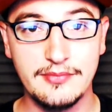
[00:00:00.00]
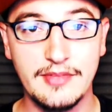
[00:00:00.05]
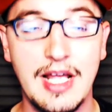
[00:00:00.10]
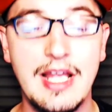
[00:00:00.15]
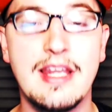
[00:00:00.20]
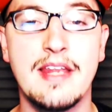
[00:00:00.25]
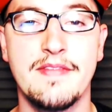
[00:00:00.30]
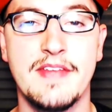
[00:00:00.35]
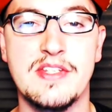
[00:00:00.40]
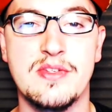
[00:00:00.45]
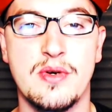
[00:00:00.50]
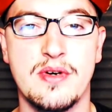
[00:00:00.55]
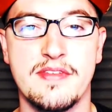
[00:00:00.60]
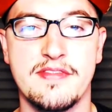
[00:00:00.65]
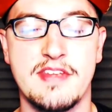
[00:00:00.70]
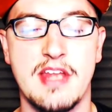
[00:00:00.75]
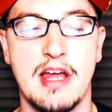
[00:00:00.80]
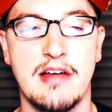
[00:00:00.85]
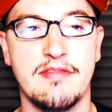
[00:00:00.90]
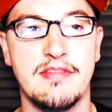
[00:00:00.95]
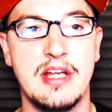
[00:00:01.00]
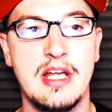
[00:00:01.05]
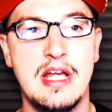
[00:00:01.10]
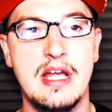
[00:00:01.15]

I love that sort of stuff.